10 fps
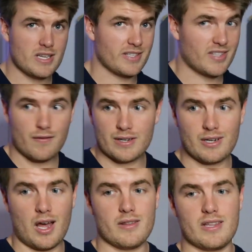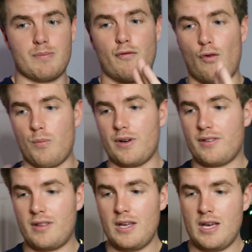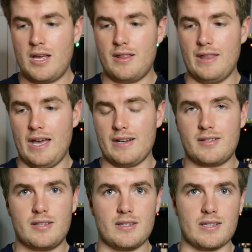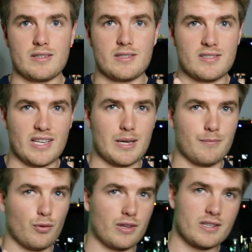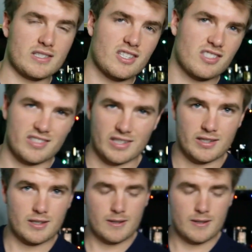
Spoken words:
it's definitely not the performance that is the same for this. It's just a scent.